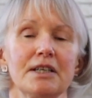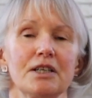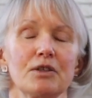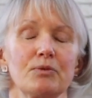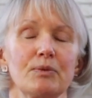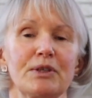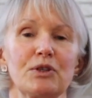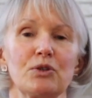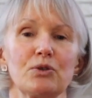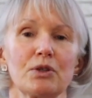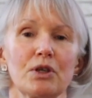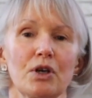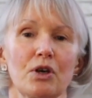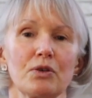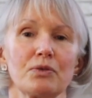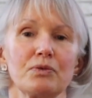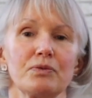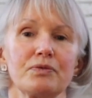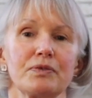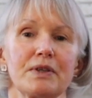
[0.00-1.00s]
when all
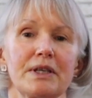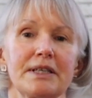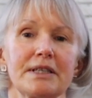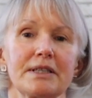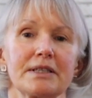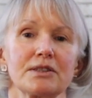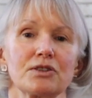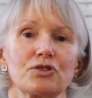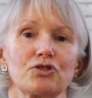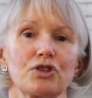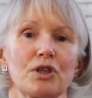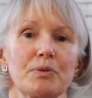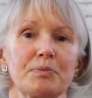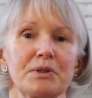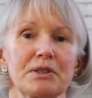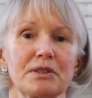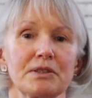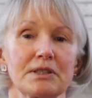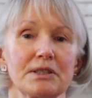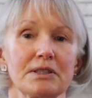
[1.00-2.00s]
conflict,
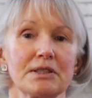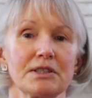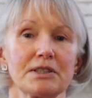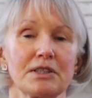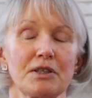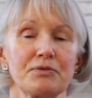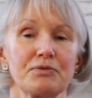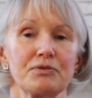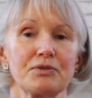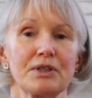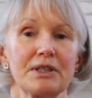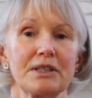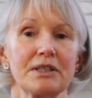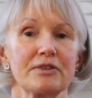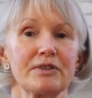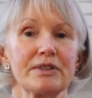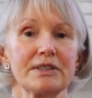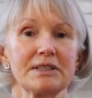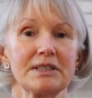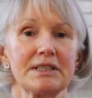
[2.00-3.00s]
troubles and suffering
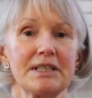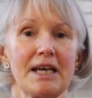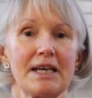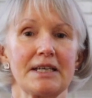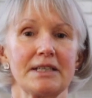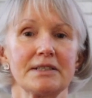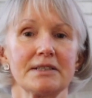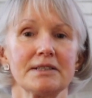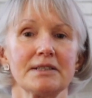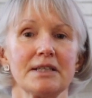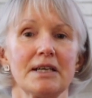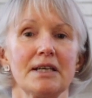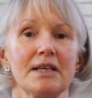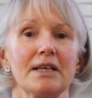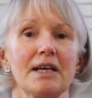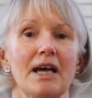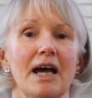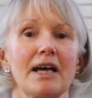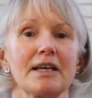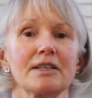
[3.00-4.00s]
are at an end
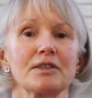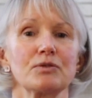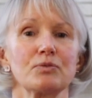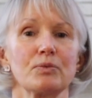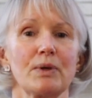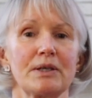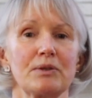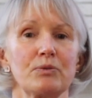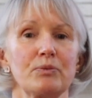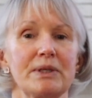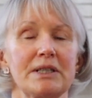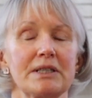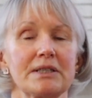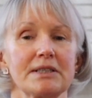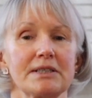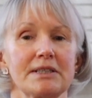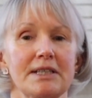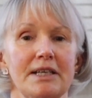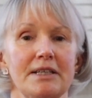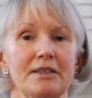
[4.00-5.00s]
and when we are
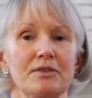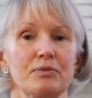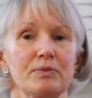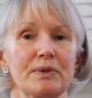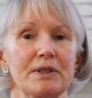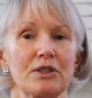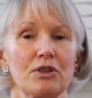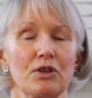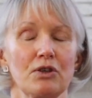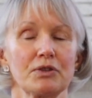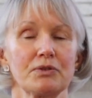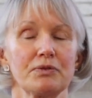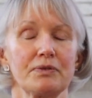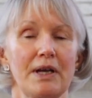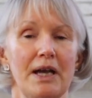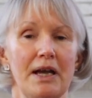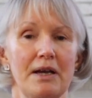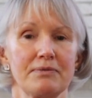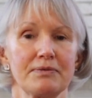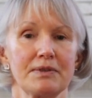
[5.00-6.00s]
safe with God
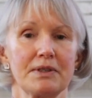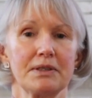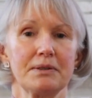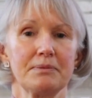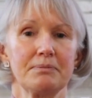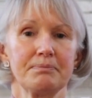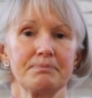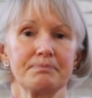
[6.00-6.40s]
forever.